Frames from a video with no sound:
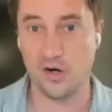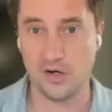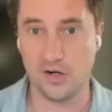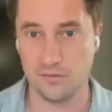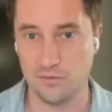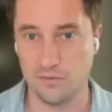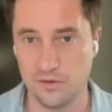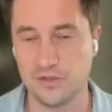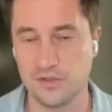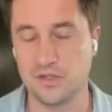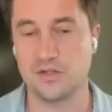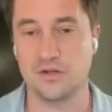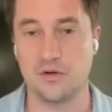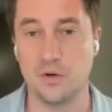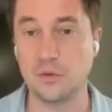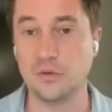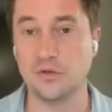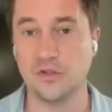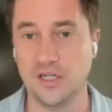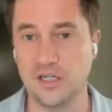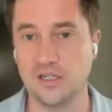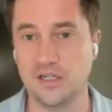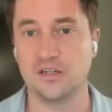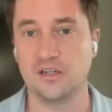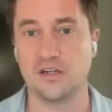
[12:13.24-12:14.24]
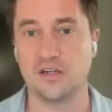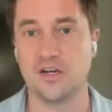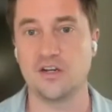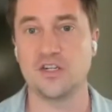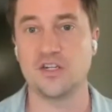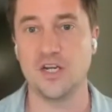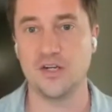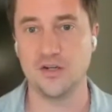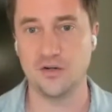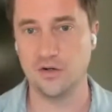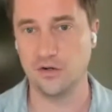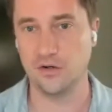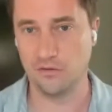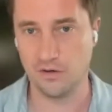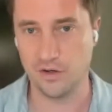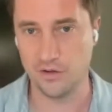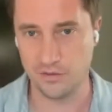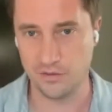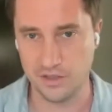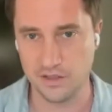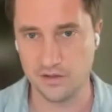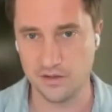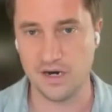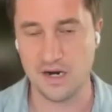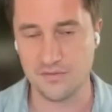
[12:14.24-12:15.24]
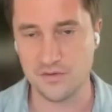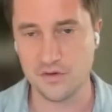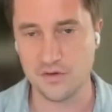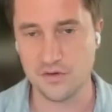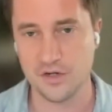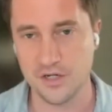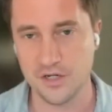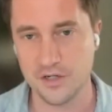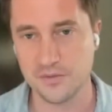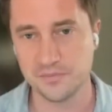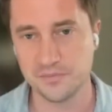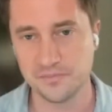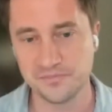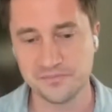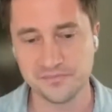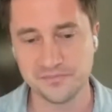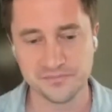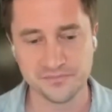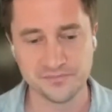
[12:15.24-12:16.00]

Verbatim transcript: market will just only continue to grow year after year.